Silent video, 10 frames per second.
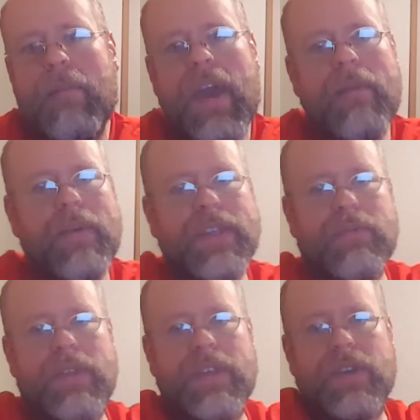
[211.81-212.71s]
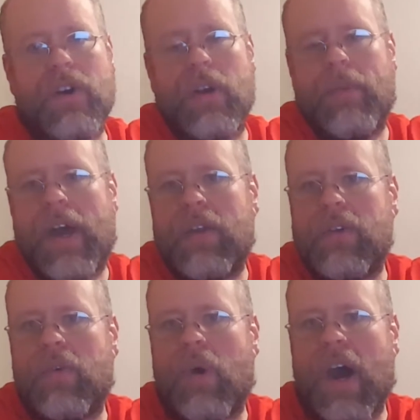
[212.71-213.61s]
make a muscle with this arm. I don't
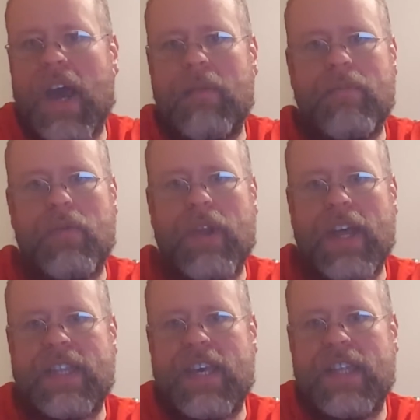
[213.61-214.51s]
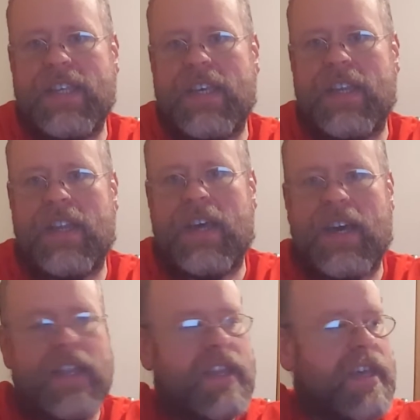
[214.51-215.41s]
know why, but when I tense it,
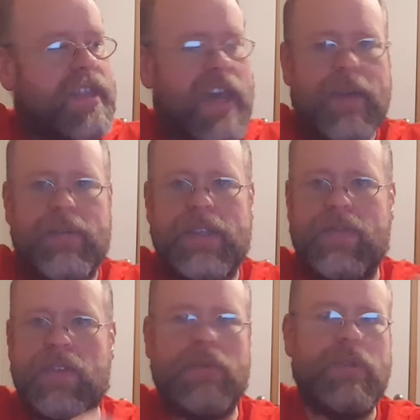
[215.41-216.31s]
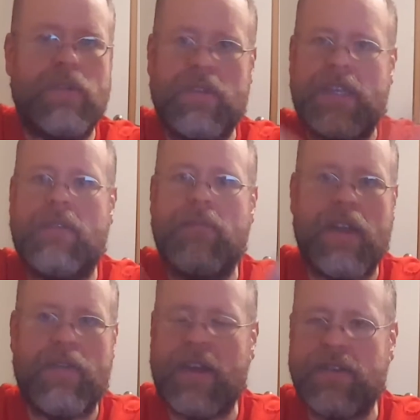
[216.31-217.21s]
nothing happens. Even though I'm doing the same
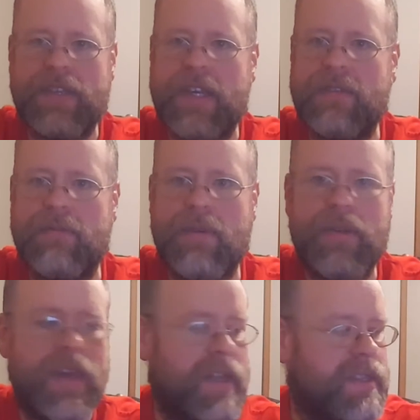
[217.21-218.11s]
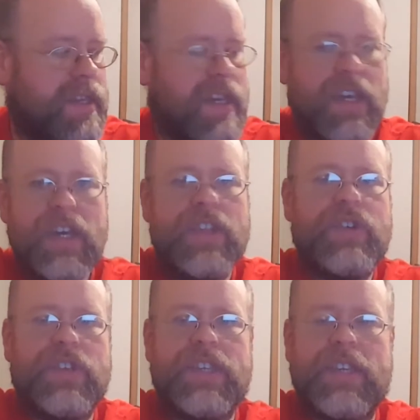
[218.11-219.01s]
amount of exercise with both hands,
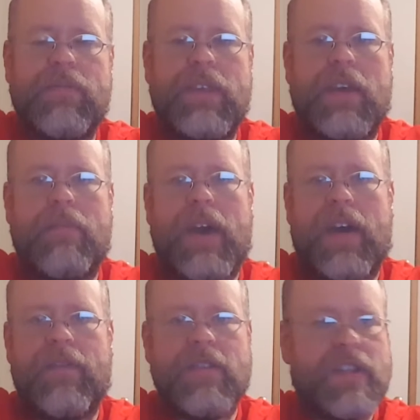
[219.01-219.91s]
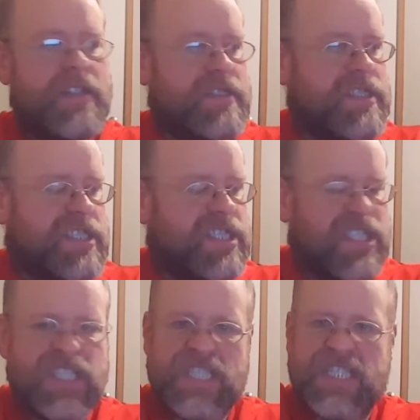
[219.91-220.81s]
there's just something about,
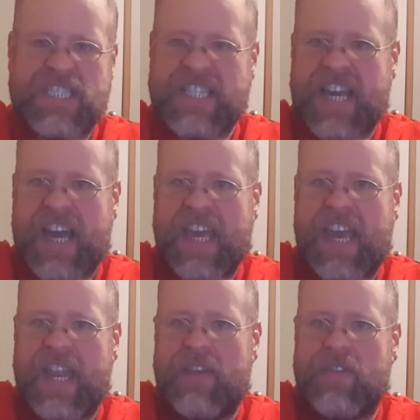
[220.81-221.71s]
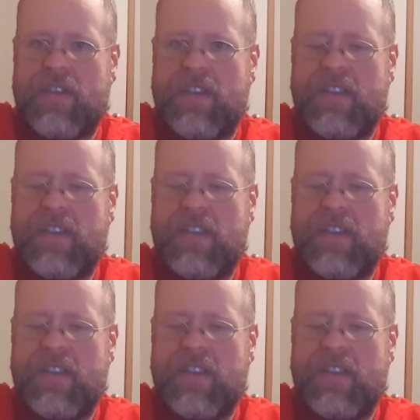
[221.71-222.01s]
like, there's